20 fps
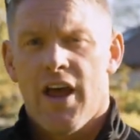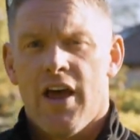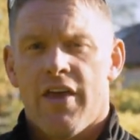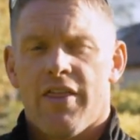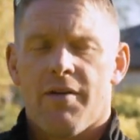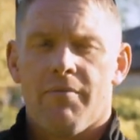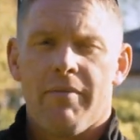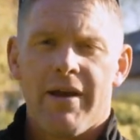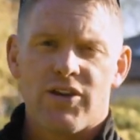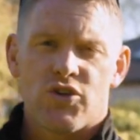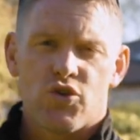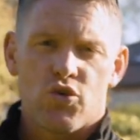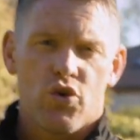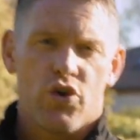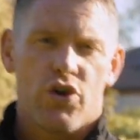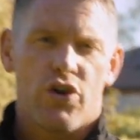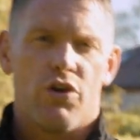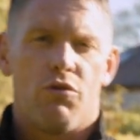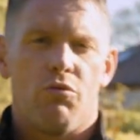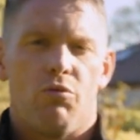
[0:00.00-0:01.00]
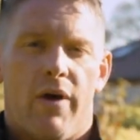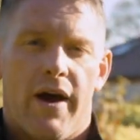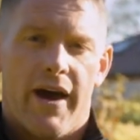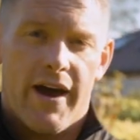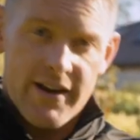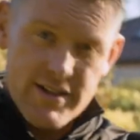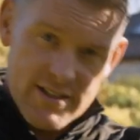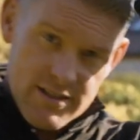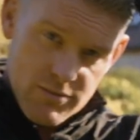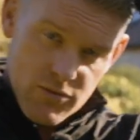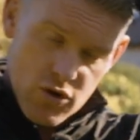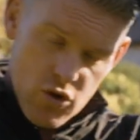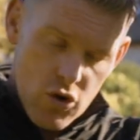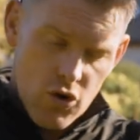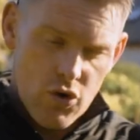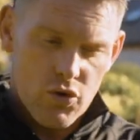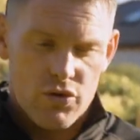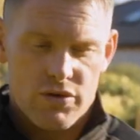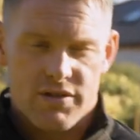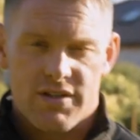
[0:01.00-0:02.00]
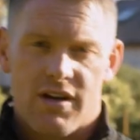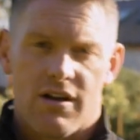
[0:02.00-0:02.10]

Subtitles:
then make sure you wear some goggles,